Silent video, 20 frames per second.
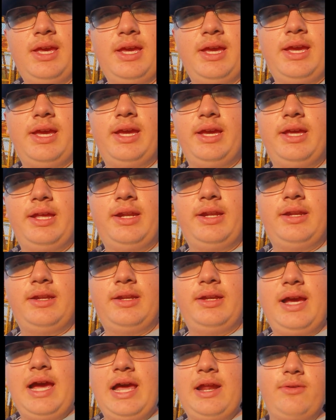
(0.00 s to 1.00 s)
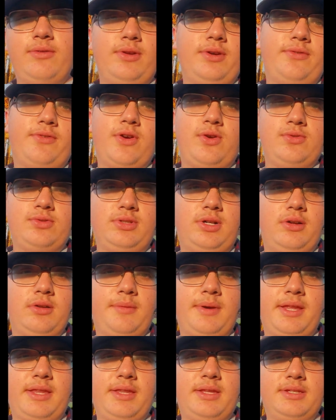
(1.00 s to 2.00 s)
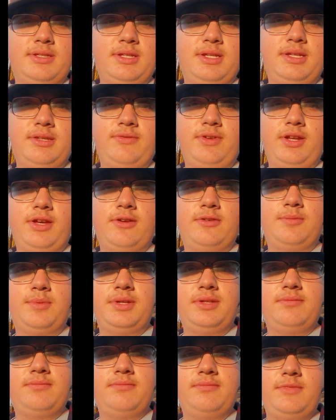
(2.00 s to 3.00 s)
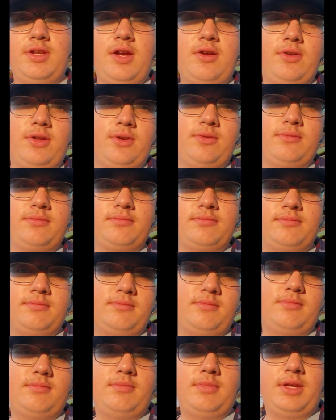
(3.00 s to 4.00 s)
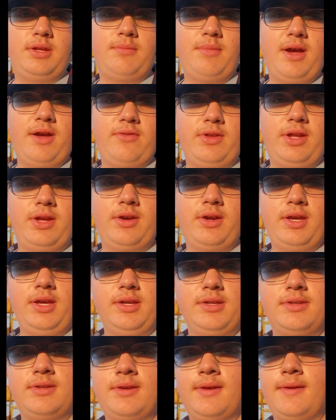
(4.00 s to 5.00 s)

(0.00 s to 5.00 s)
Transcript: And I don't know if Cole's talked about this in his videos, but y'all know in my video, I guess,